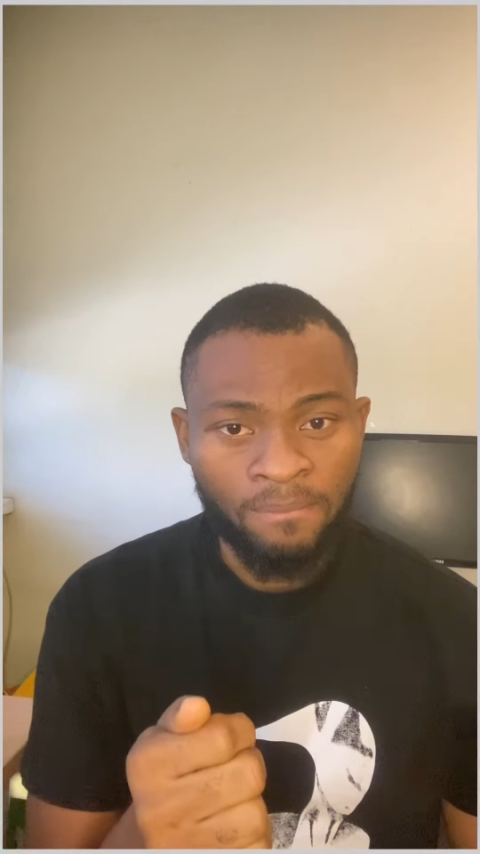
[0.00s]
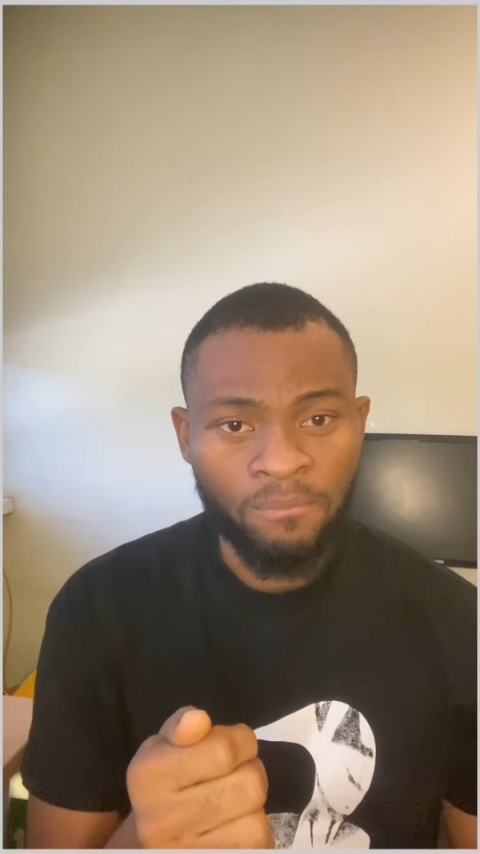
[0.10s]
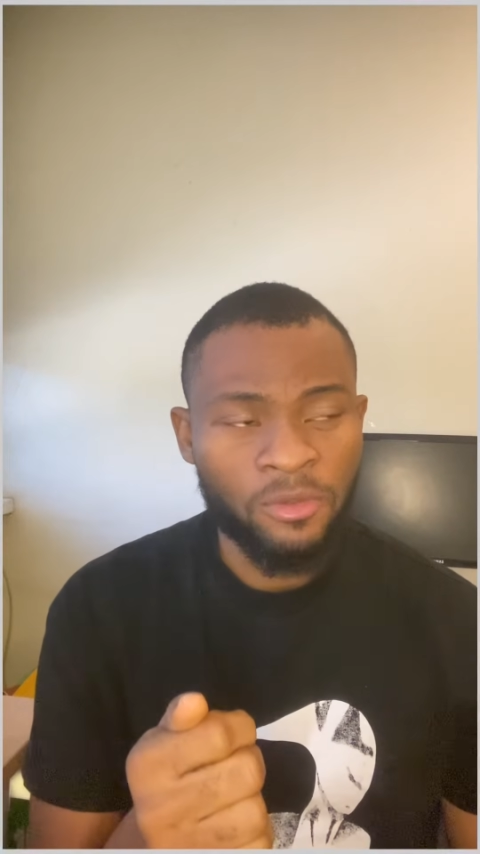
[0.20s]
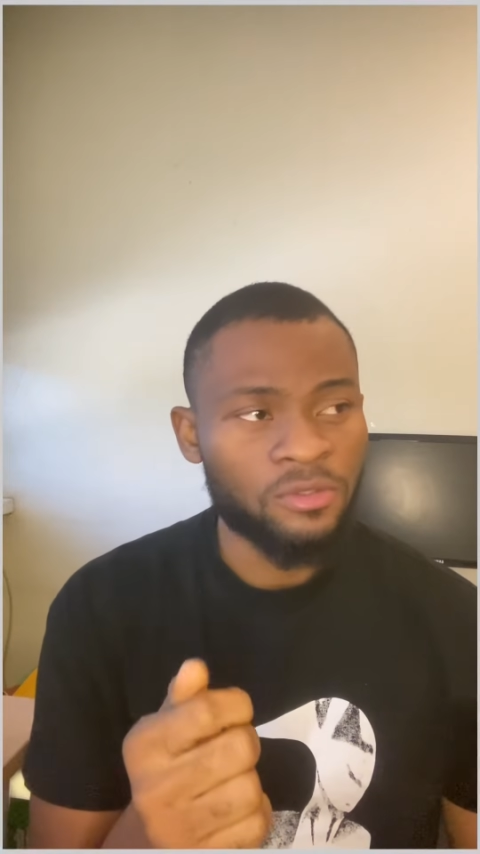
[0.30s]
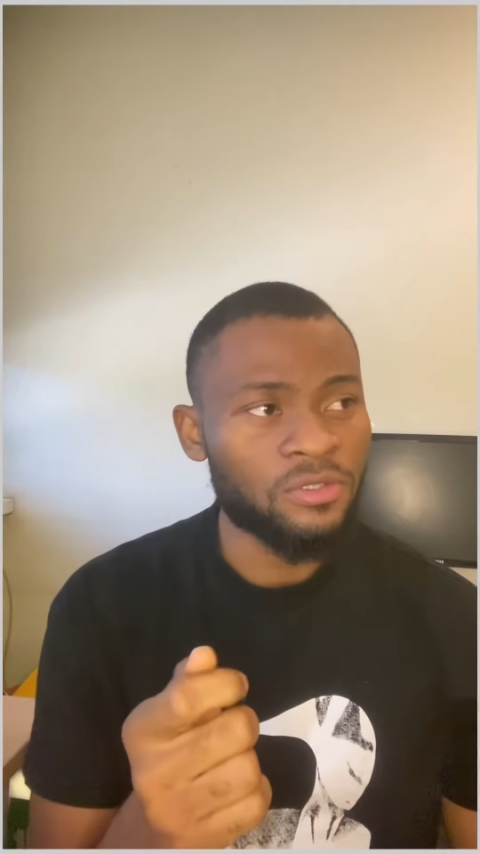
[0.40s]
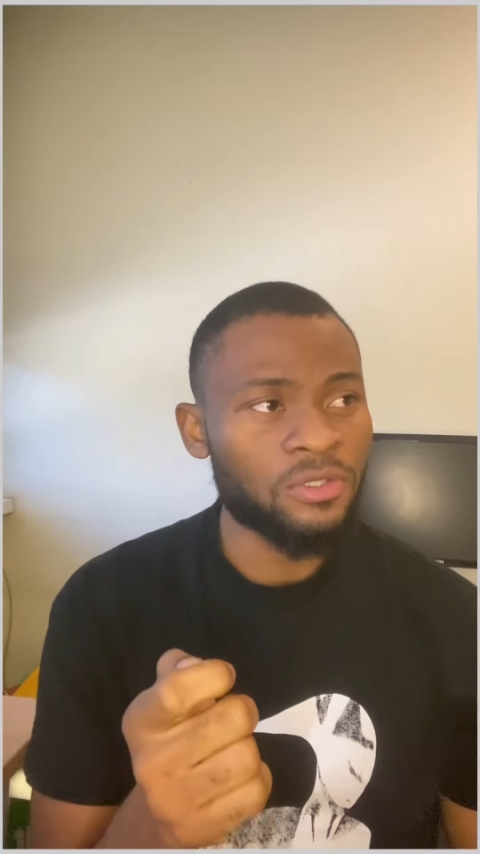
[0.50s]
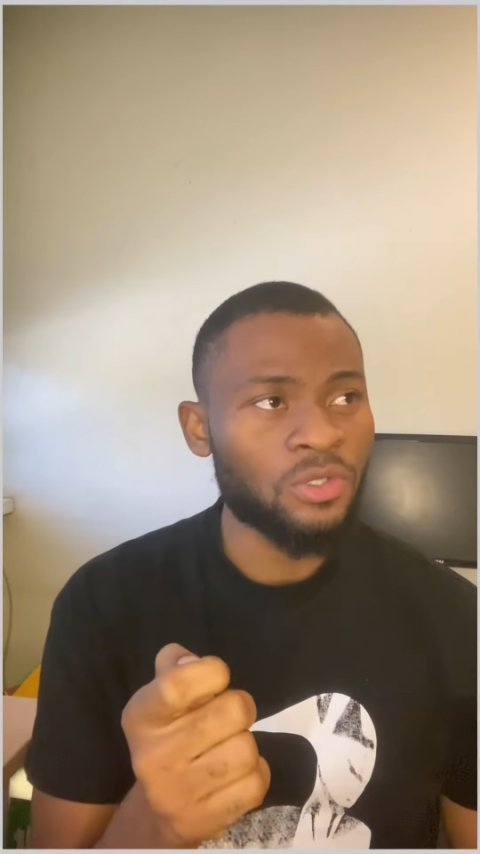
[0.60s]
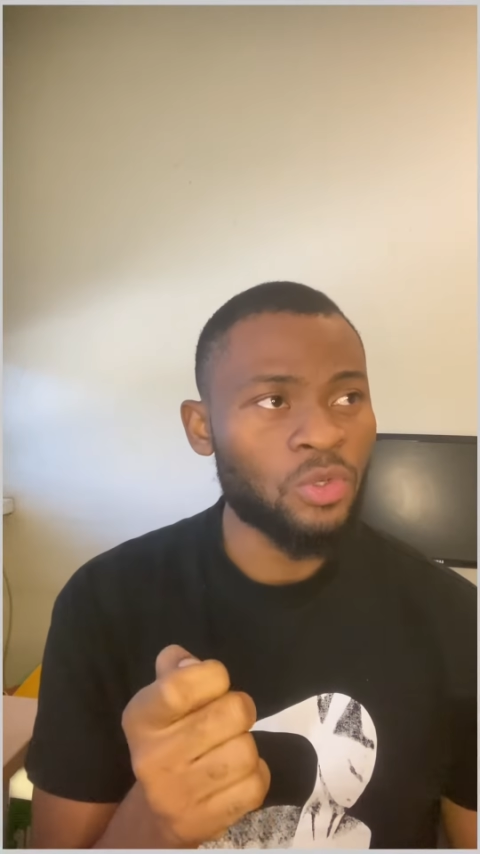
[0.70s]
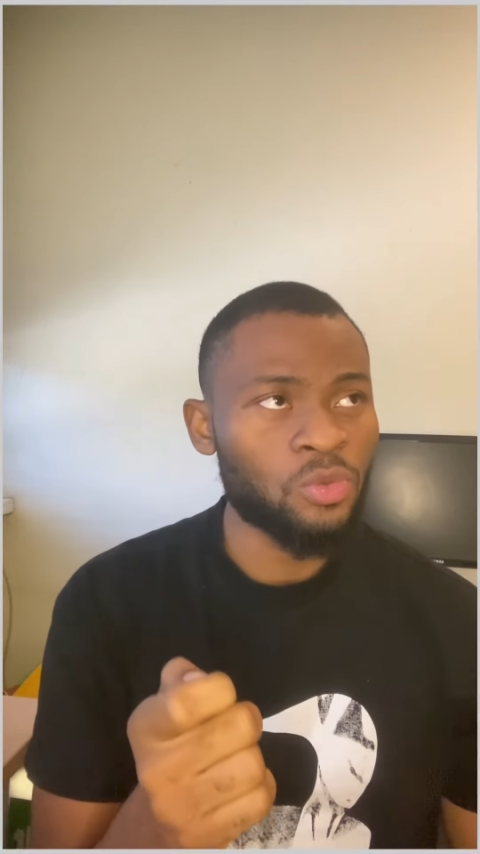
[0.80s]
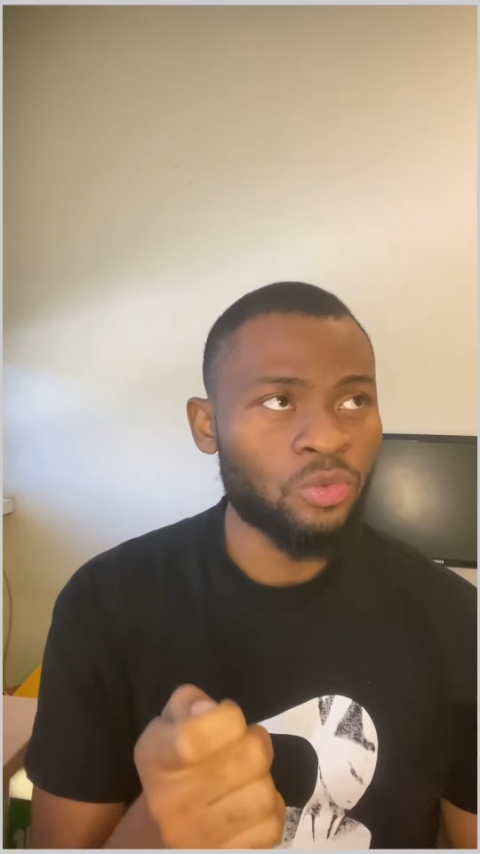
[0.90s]
Most
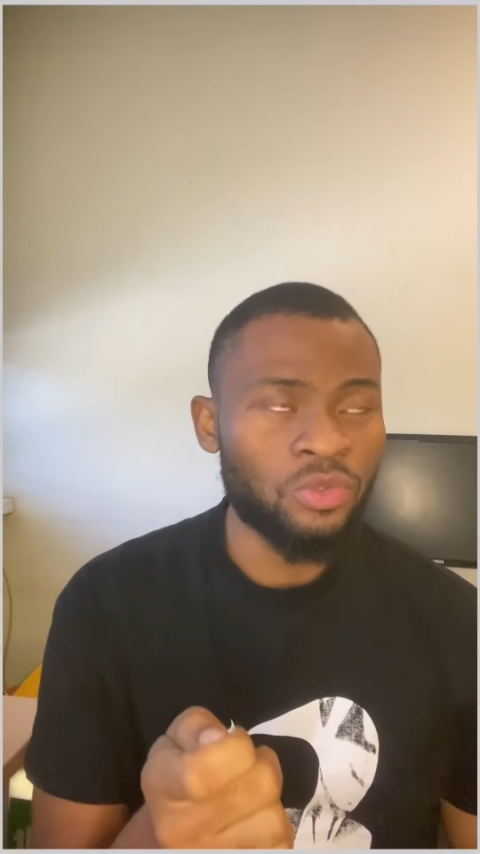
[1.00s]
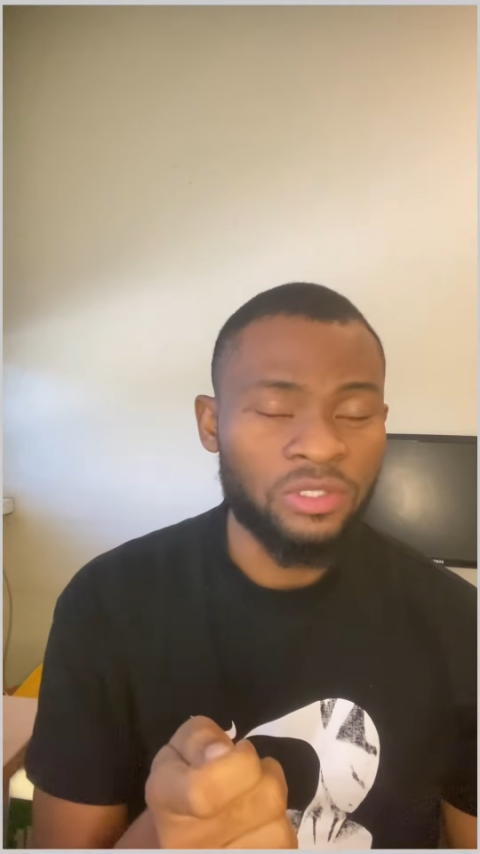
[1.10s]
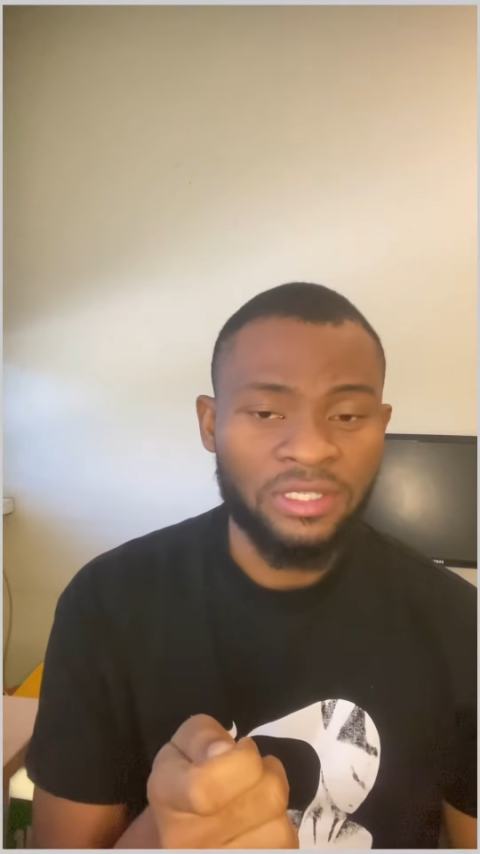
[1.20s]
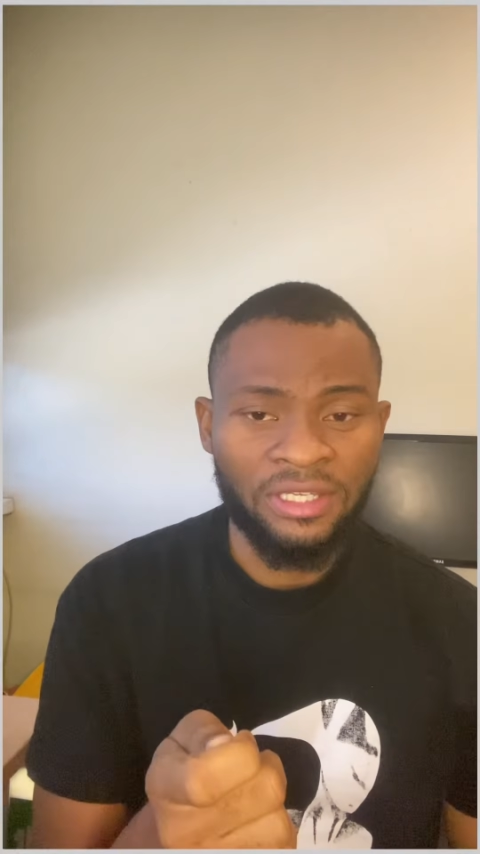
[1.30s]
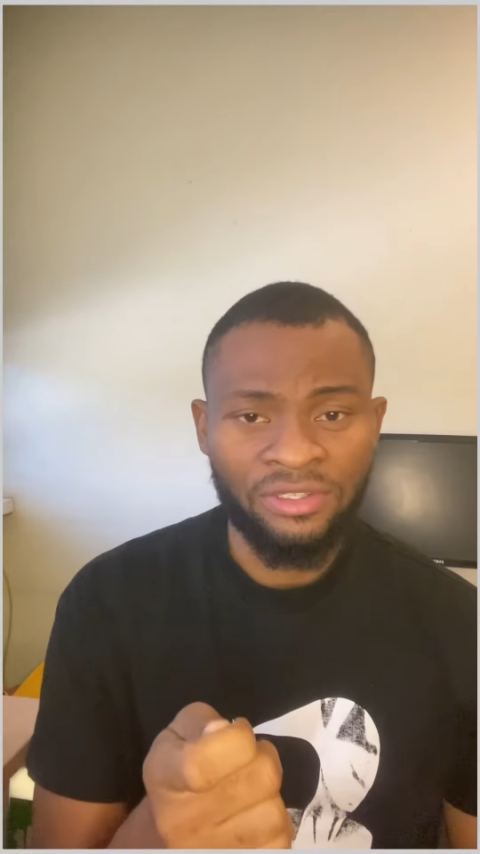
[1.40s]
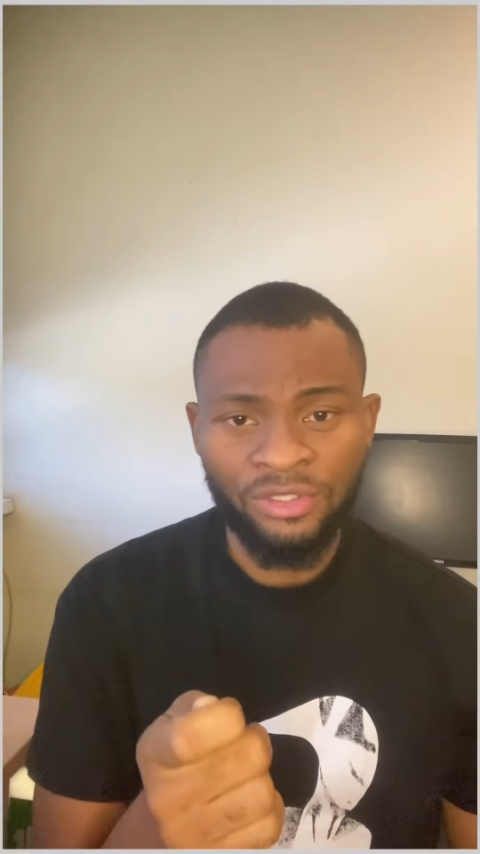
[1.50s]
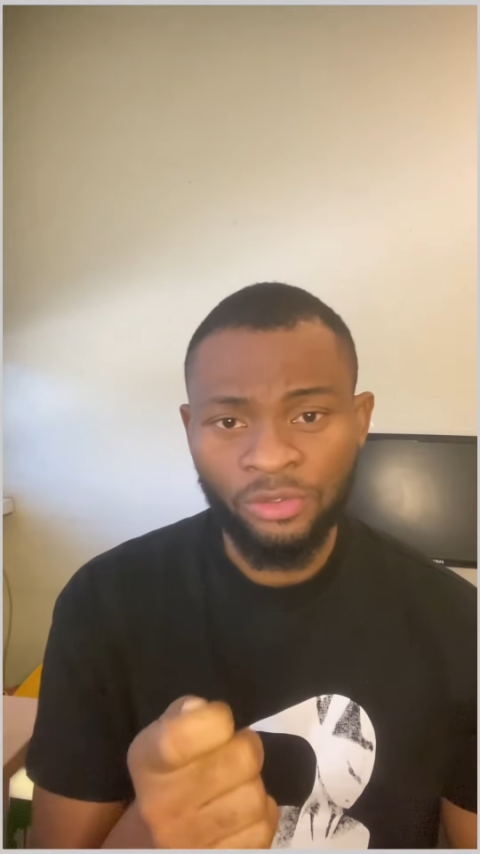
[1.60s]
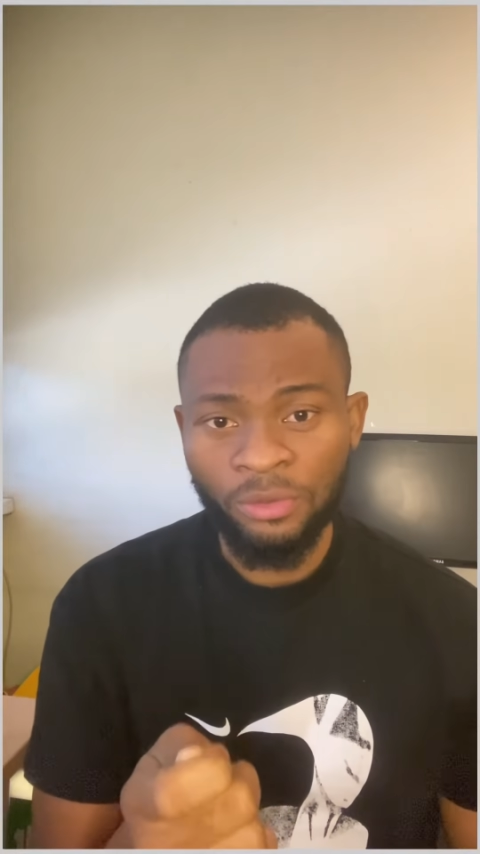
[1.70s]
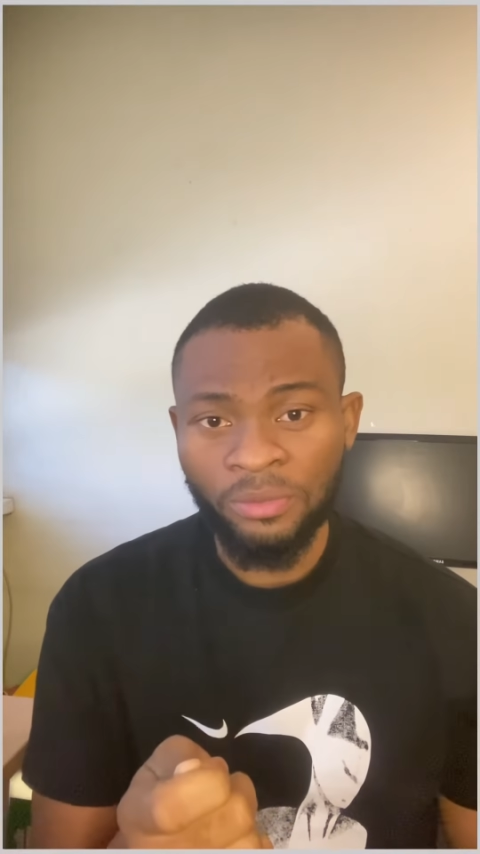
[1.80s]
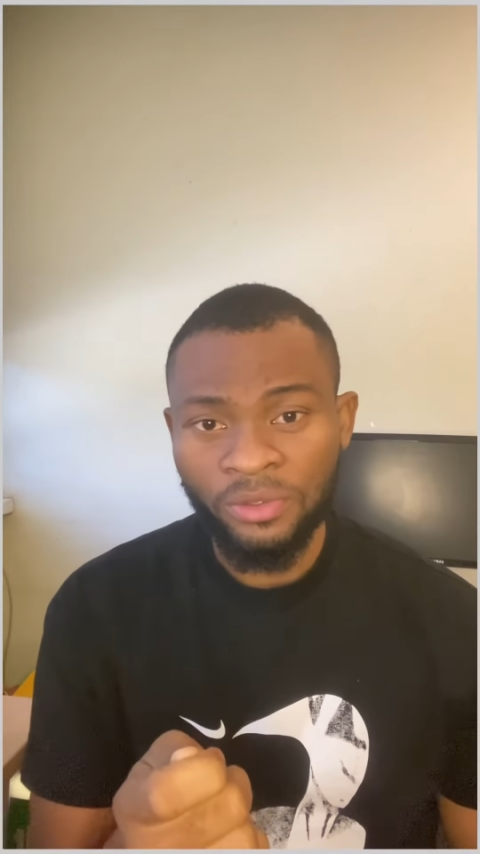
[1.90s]
schools in
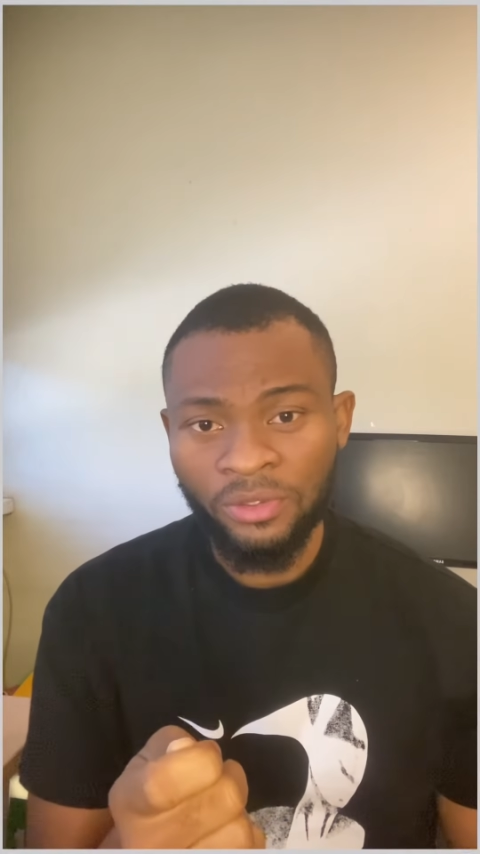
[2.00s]
Europe